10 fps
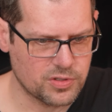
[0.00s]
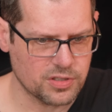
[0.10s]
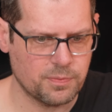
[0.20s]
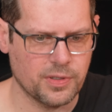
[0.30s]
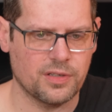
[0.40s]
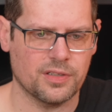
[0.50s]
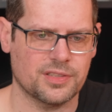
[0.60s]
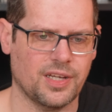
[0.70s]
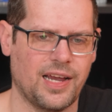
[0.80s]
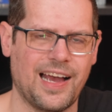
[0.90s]
Just
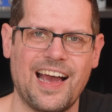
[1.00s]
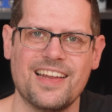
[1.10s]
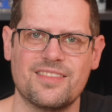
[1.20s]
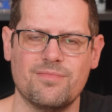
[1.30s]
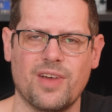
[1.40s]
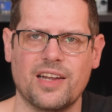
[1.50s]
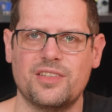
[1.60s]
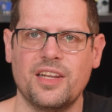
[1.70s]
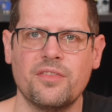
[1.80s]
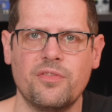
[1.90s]
because I
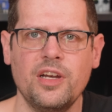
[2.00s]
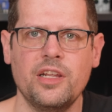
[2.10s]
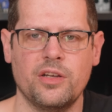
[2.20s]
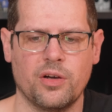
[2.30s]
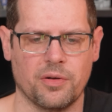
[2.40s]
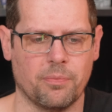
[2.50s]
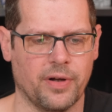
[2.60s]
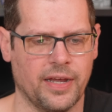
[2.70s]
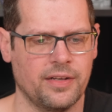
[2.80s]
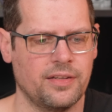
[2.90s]
didn't really know the
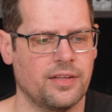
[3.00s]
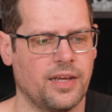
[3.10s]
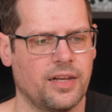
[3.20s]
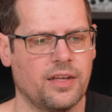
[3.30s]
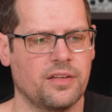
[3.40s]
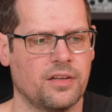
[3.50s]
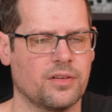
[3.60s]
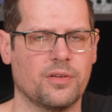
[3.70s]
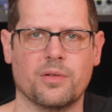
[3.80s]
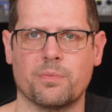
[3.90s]
brand and I
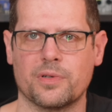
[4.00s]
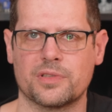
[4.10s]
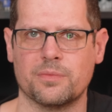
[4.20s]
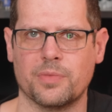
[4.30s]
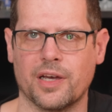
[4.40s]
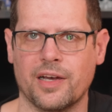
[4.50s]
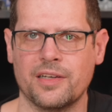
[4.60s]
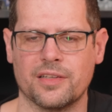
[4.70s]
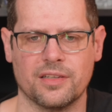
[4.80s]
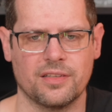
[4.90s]
didn't know the person
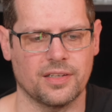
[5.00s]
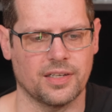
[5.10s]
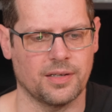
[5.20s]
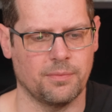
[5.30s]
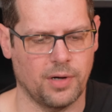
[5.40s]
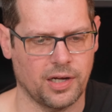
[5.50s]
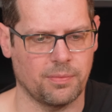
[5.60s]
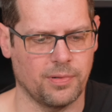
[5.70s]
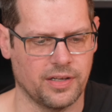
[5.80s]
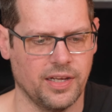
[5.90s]
behind it,
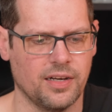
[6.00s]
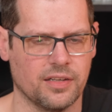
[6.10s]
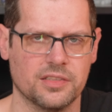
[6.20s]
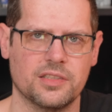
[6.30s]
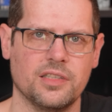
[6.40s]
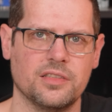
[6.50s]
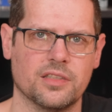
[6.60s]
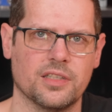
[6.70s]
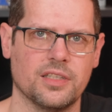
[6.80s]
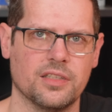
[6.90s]
Mike Bladelius. He's
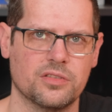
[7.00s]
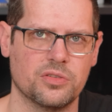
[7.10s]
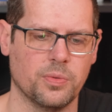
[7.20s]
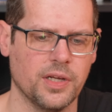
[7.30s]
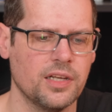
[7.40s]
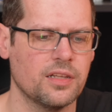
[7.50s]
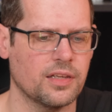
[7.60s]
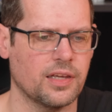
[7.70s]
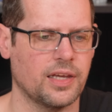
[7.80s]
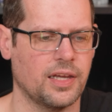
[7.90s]
a Swede
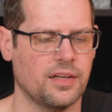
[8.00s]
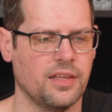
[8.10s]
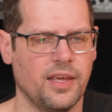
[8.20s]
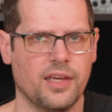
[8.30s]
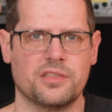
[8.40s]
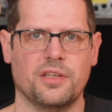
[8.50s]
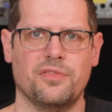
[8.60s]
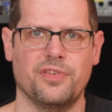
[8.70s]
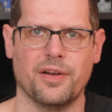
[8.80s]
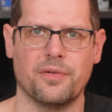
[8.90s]
and he has a
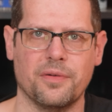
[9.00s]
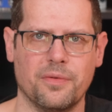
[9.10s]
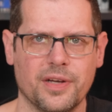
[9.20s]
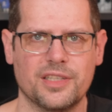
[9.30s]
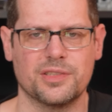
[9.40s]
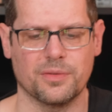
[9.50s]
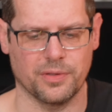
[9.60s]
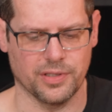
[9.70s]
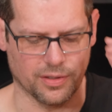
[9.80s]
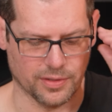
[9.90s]
very rich
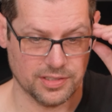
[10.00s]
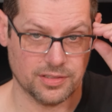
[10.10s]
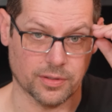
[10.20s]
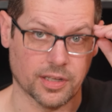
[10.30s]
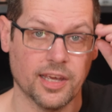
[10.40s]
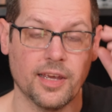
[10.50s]
audio history.